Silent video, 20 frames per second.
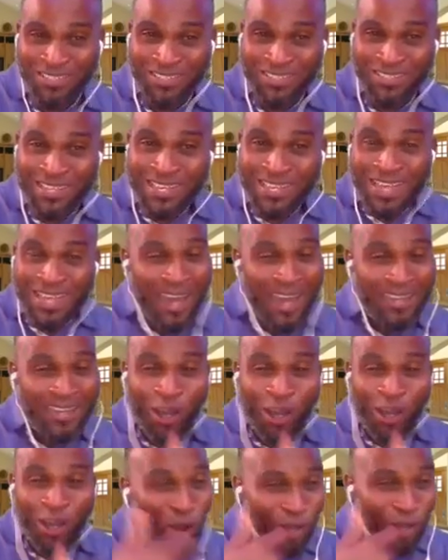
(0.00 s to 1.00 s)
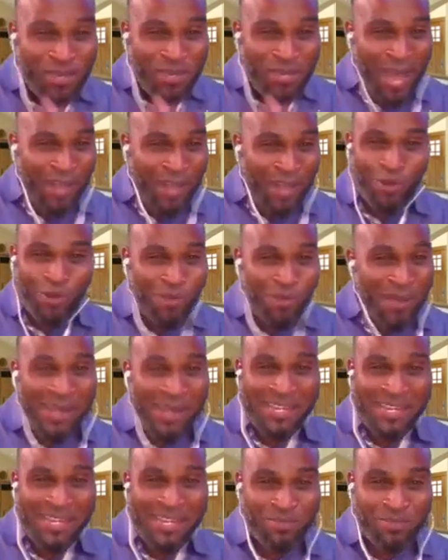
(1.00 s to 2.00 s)
and he called me out to come and get
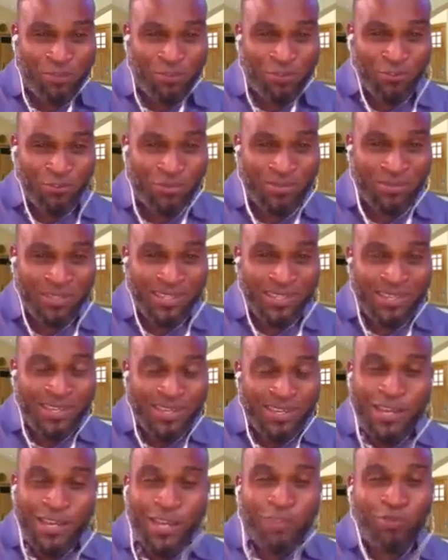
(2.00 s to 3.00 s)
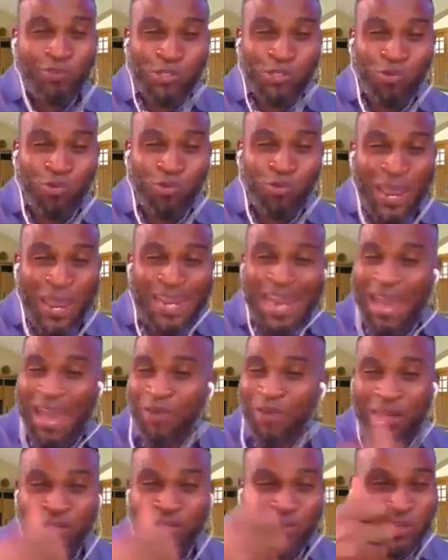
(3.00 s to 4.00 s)
my phone. It was when I went
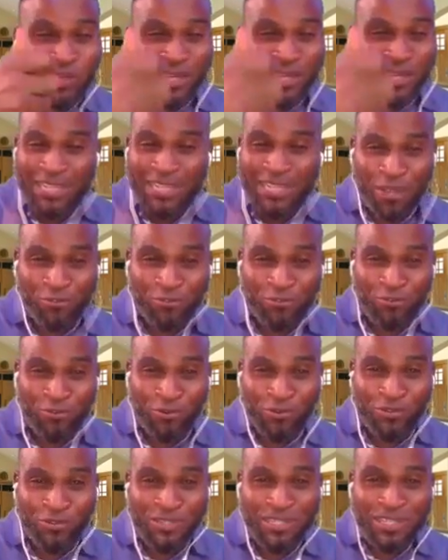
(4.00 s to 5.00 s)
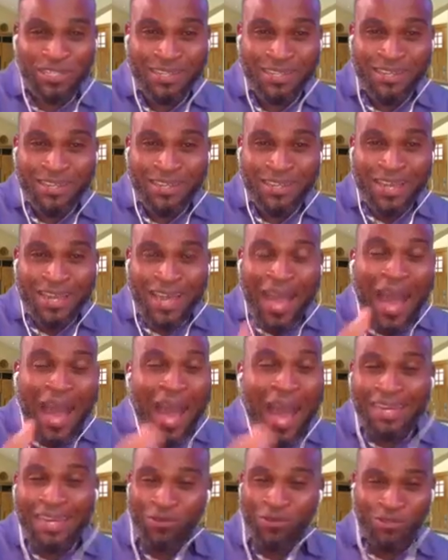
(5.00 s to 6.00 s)
to get my phone and I
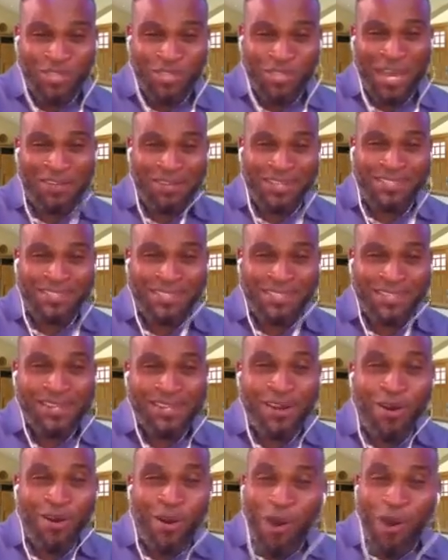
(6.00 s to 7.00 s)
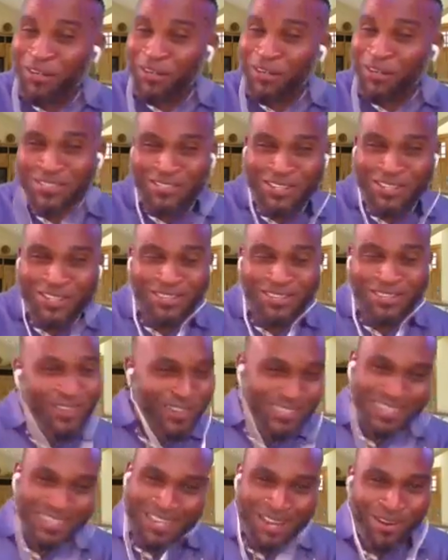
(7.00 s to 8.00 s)
was arrested on the street, not in
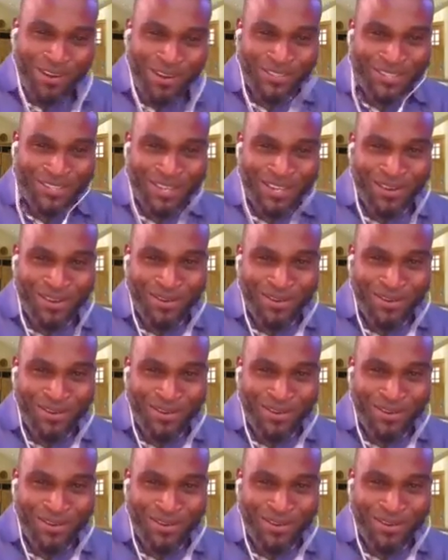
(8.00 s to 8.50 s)
a hotel.